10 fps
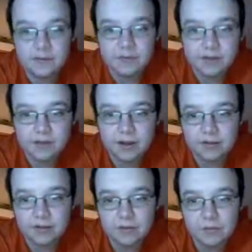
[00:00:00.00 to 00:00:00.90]
the first down,
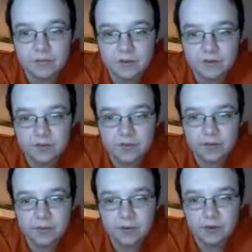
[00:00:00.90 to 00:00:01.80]
so we be first and
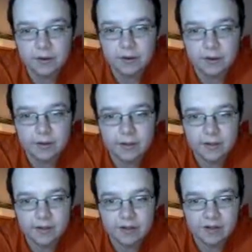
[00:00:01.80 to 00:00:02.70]
ten. We're going to run it to the
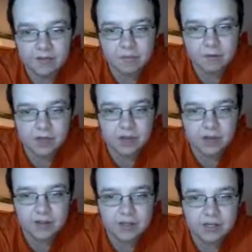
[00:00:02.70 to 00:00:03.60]
outside with
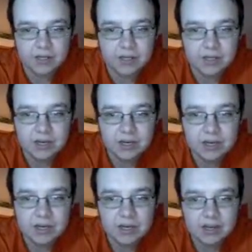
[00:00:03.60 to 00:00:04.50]
Marshawn Lynch.
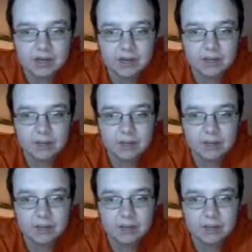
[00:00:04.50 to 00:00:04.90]
And